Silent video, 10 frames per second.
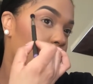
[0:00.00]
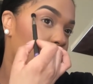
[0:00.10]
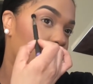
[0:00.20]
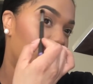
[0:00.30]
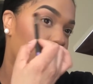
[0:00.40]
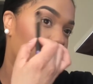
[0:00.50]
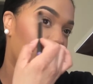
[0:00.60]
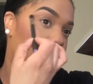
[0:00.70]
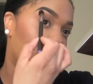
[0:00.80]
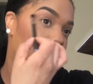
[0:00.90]
just to
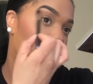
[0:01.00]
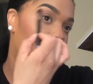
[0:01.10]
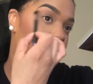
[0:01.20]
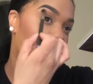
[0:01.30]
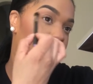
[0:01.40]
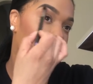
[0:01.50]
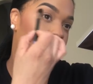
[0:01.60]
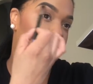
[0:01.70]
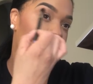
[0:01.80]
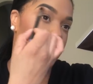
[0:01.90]
build up a little bit of a
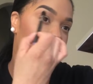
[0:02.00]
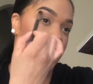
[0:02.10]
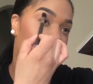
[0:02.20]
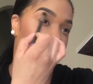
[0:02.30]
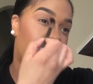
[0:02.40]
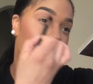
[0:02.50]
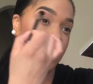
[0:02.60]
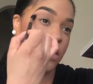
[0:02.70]
transition.